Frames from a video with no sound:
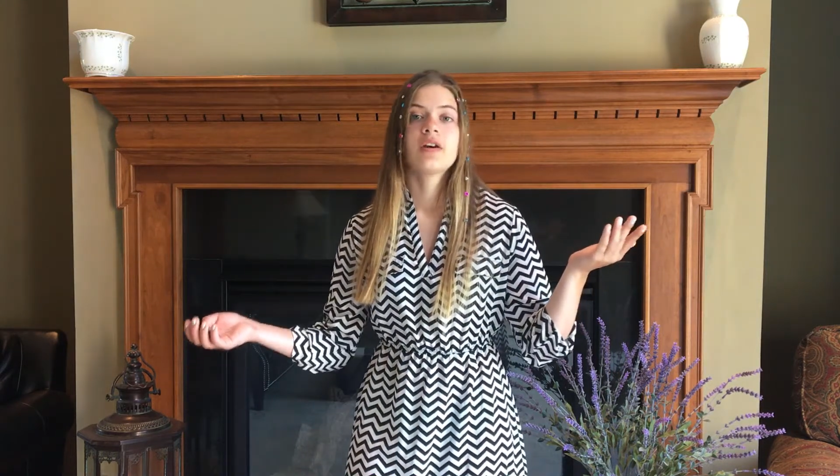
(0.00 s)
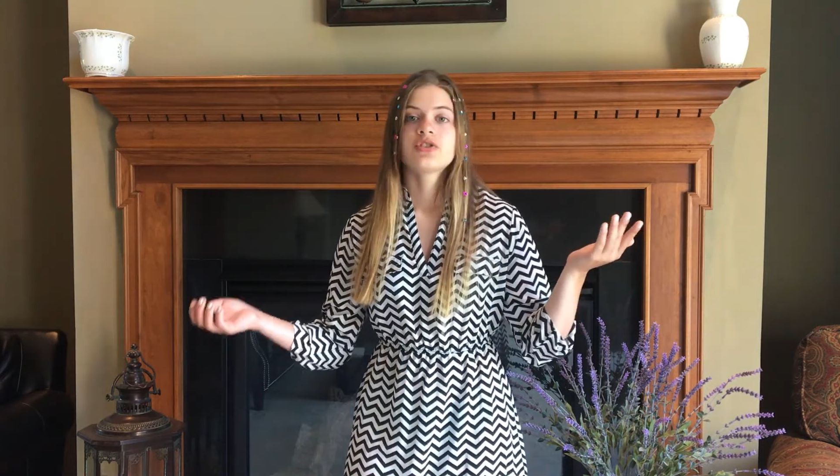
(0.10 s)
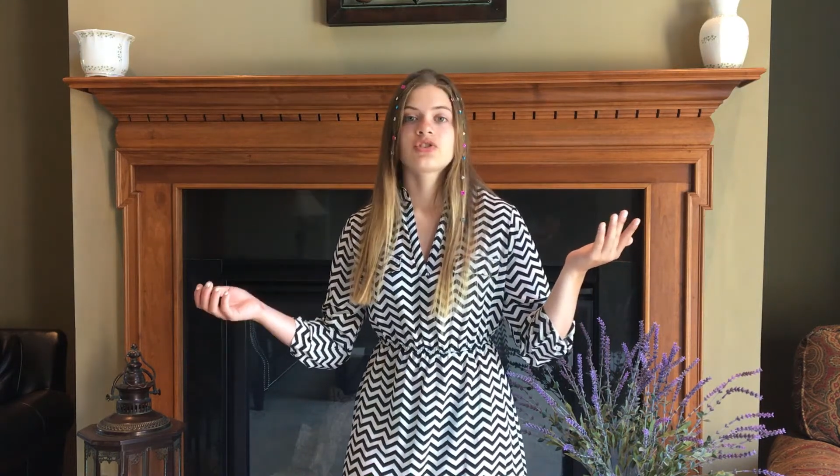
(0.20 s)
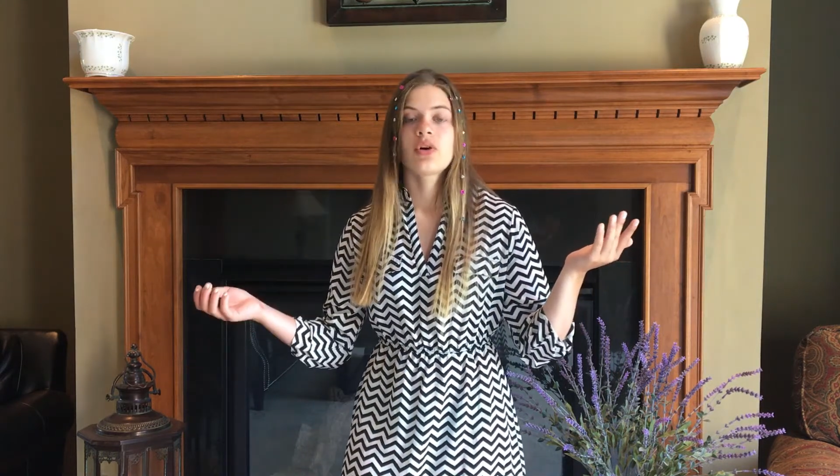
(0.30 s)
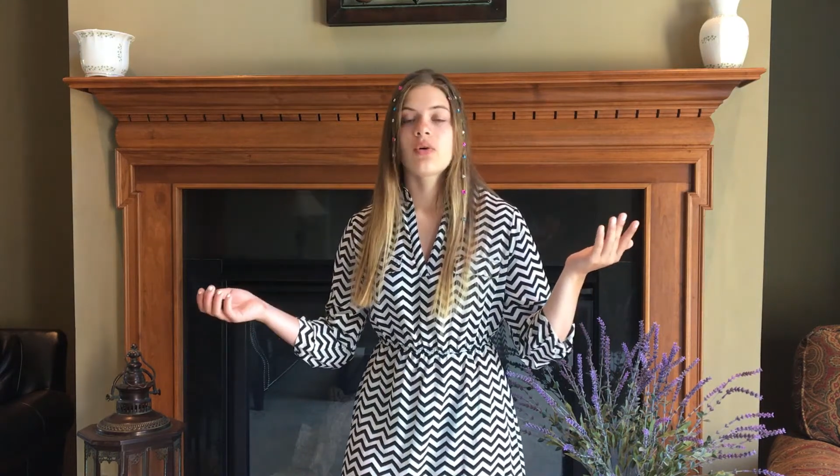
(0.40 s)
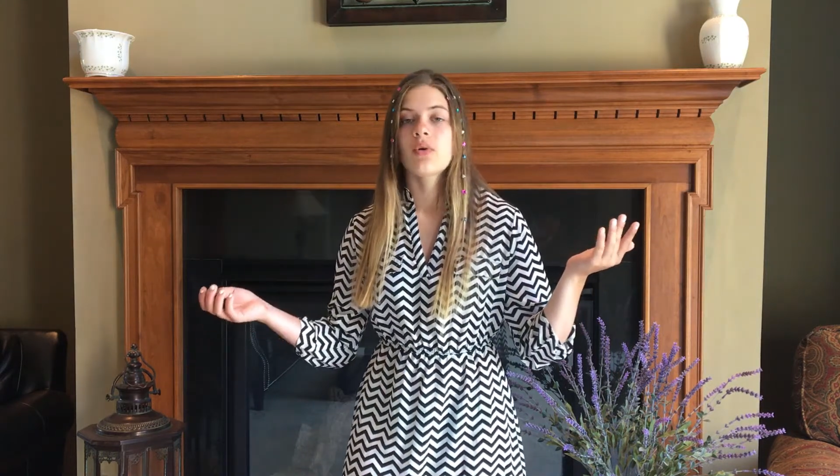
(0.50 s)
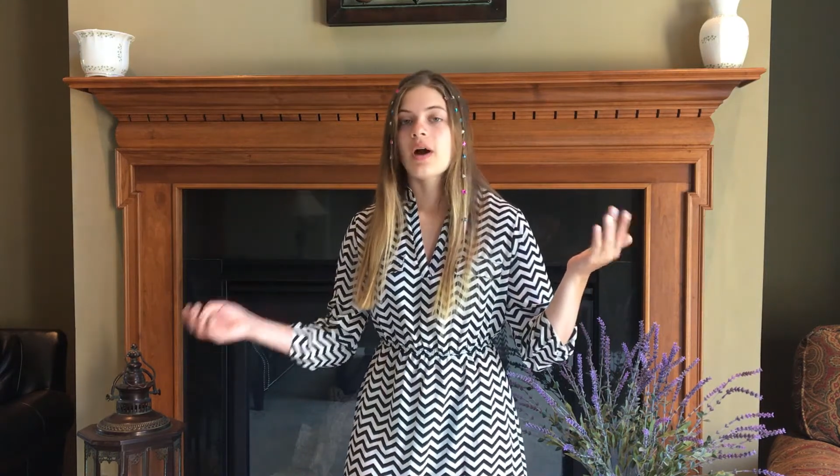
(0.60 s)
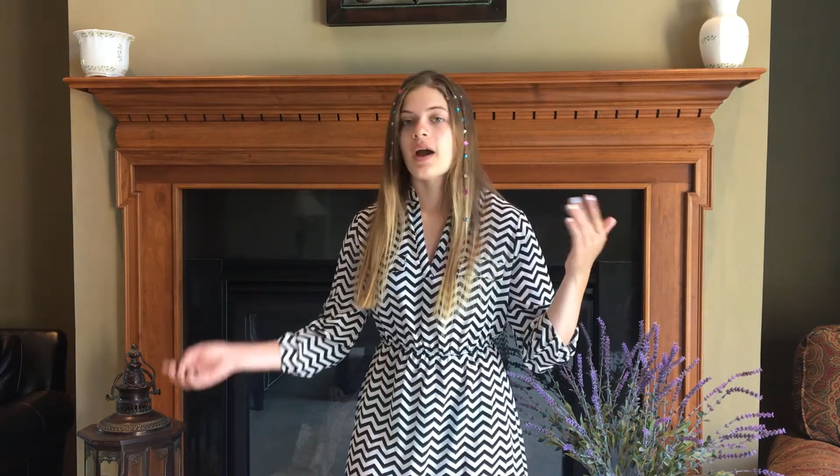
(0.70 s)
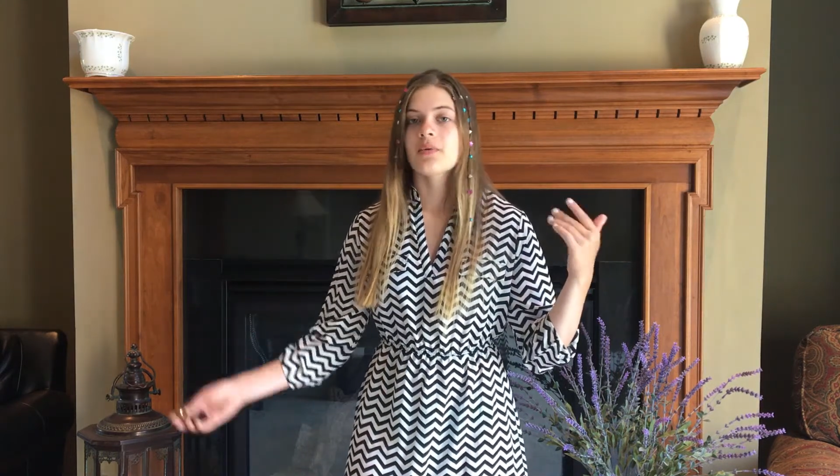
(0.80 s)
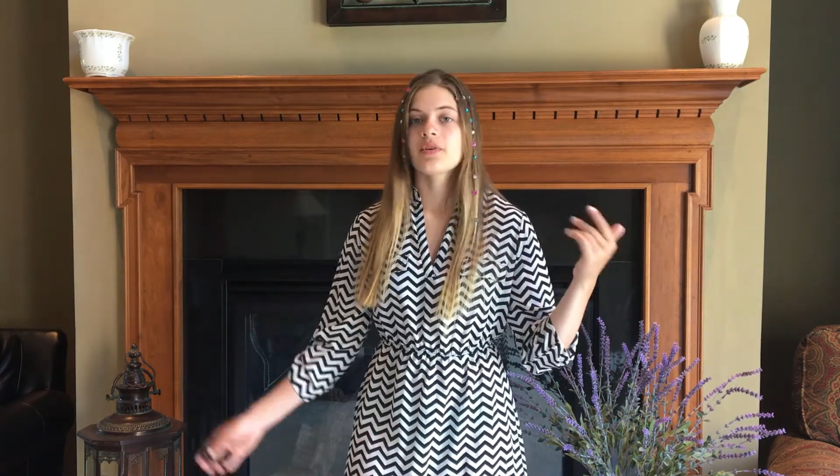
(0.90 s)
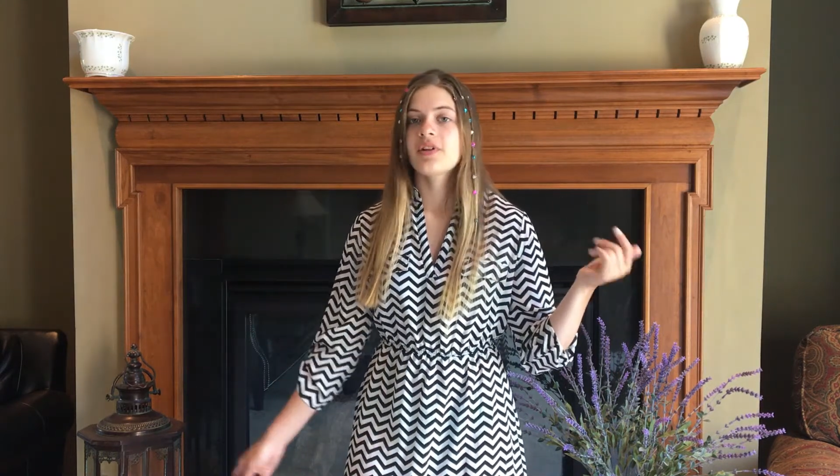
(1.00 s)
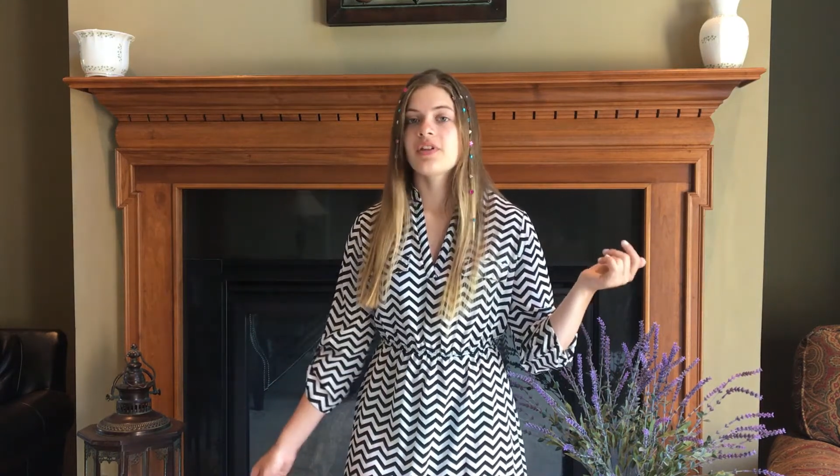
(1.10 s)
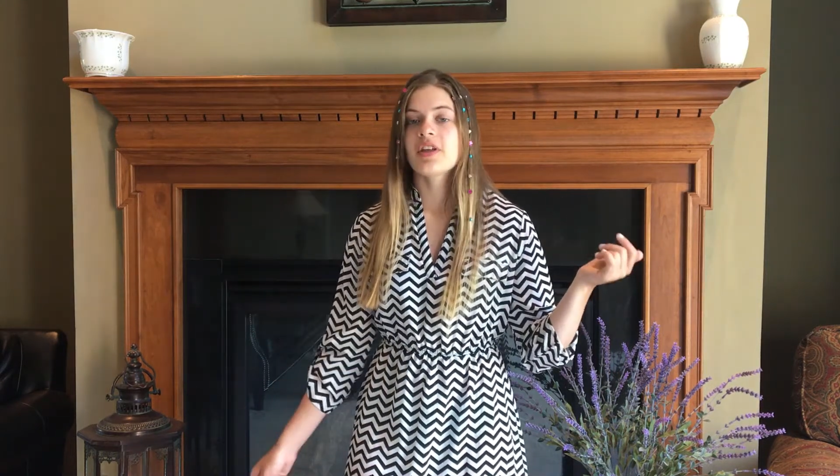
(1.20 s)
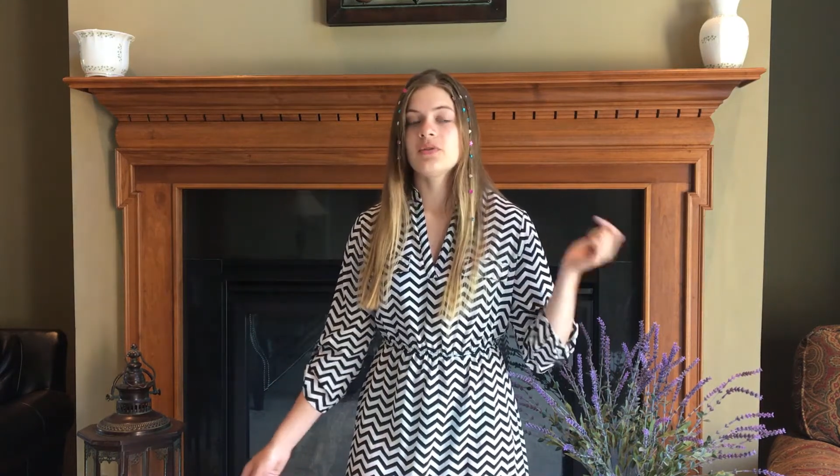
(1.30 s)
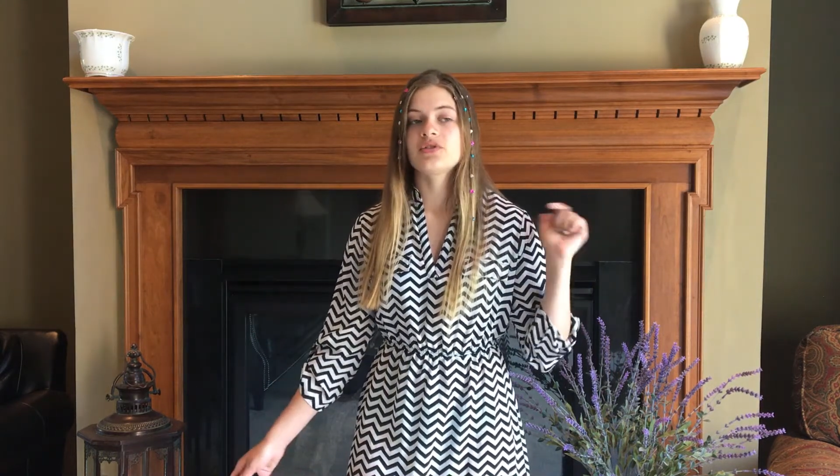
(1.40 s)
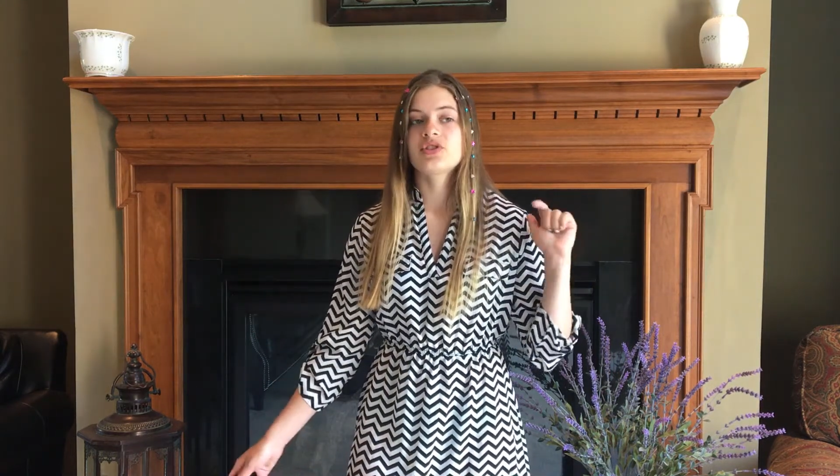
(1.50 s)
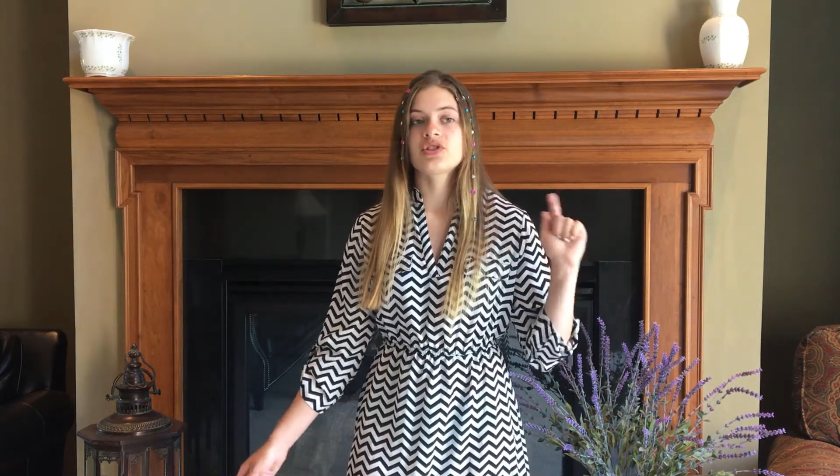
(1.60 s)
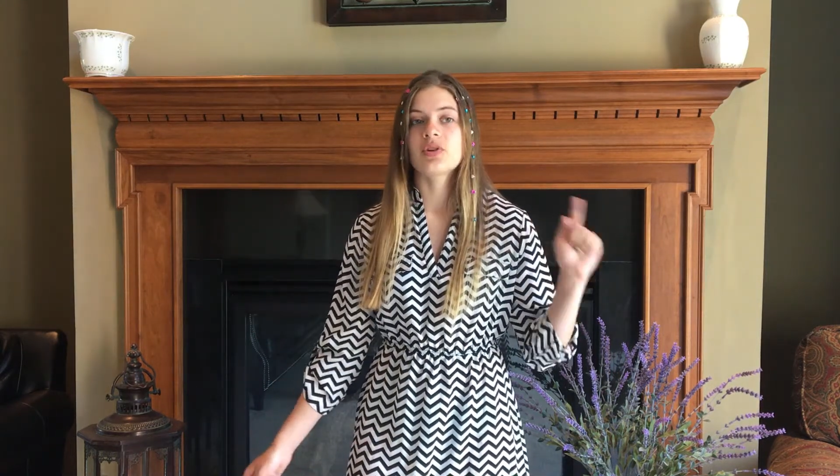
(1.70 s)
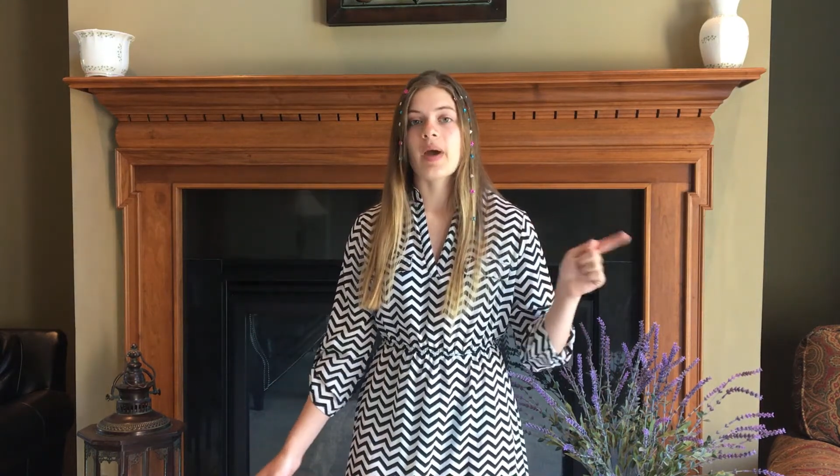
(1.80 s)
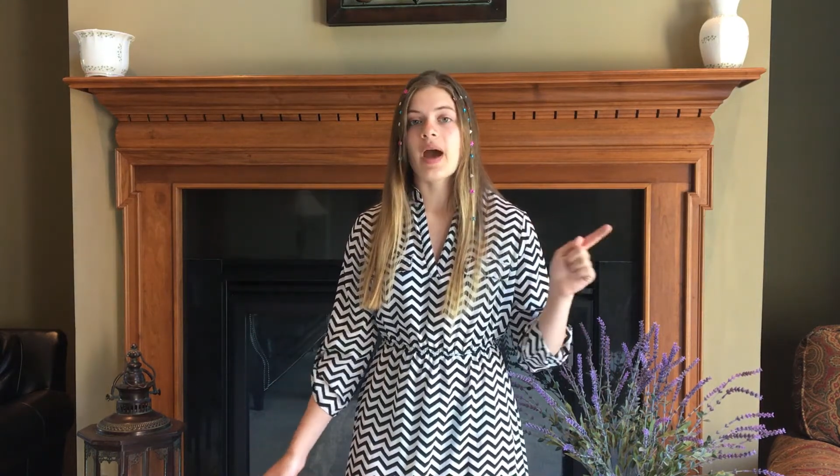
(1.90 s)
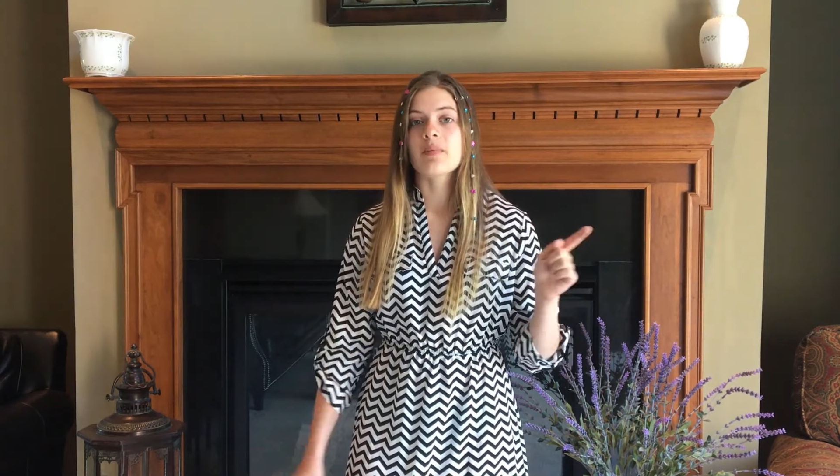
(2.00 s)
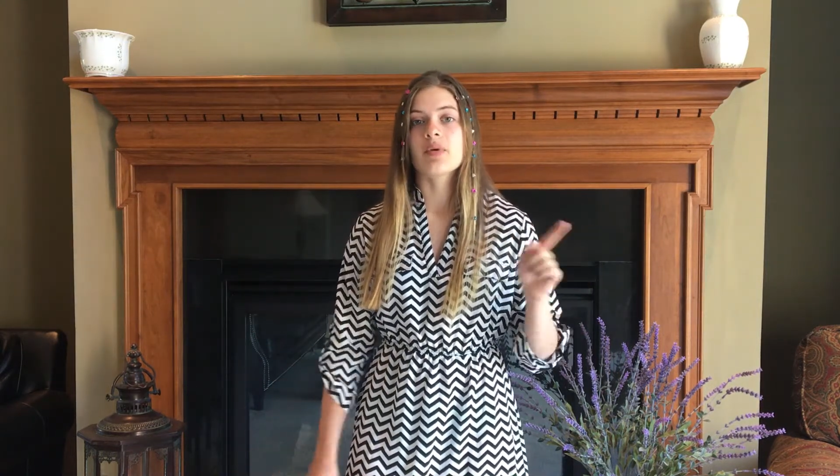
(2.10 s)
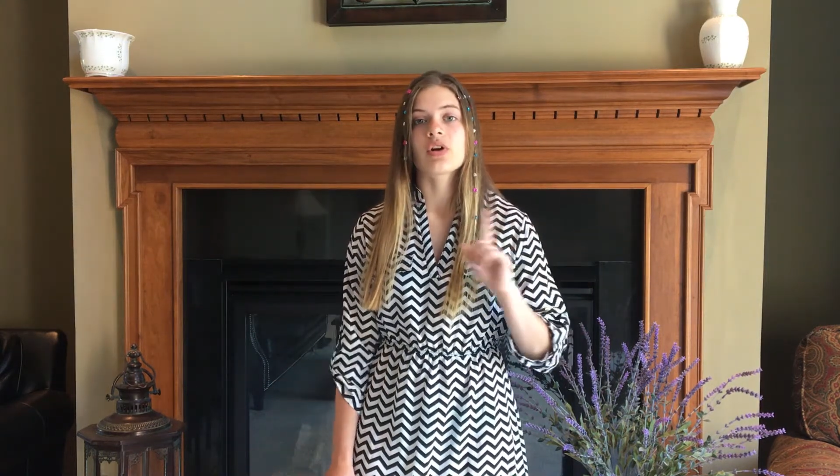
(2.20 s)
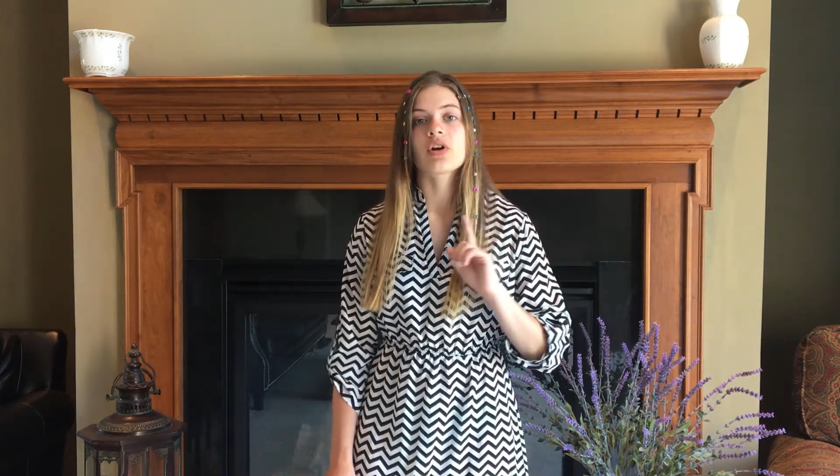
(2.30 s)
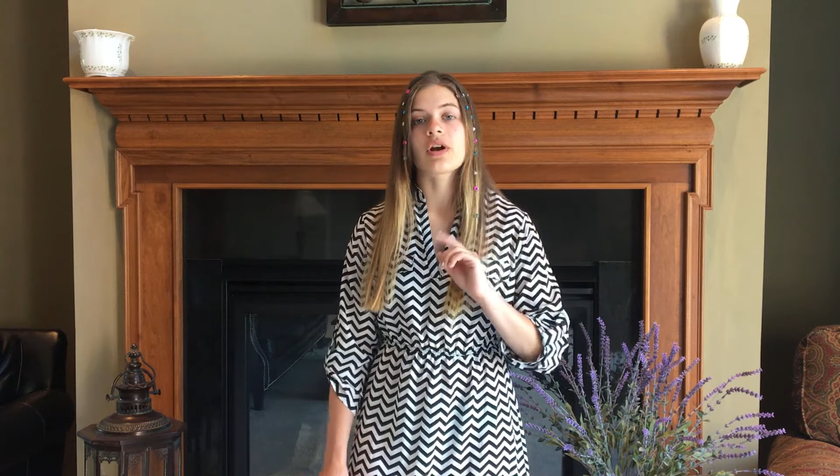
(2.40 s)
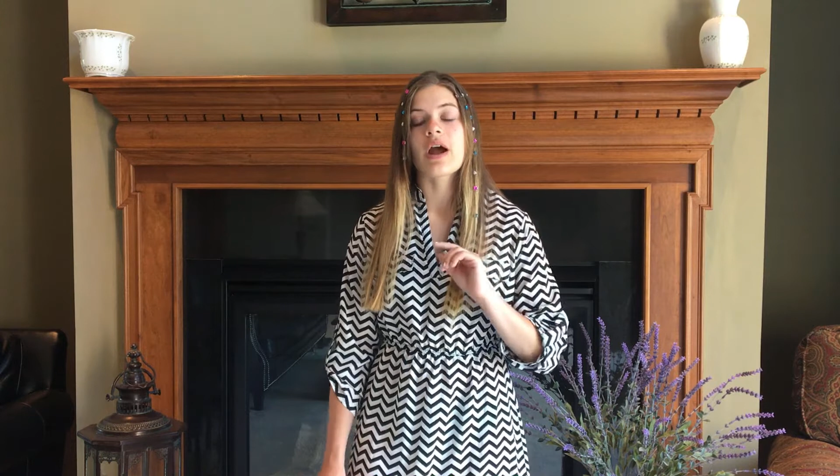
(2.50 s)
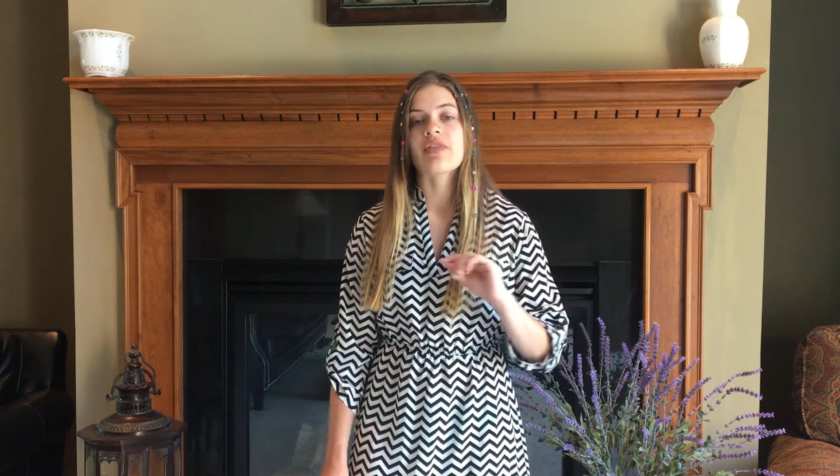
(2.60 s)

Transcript: So I really think it was just a bad burger at